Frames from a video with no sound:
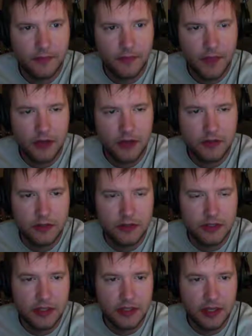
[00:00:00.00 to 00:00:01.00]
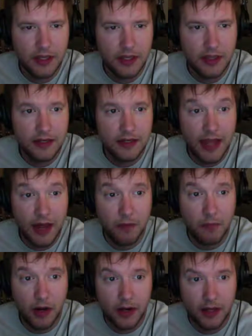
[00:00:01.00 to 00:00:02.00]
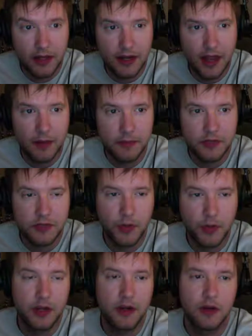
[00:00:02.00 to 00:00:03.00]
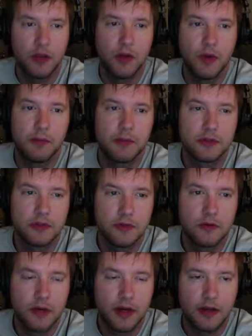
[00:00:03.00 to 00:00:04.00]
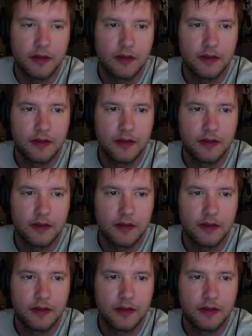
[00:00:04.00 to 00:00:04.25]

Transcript: also, just like in the down market, how much money are you able to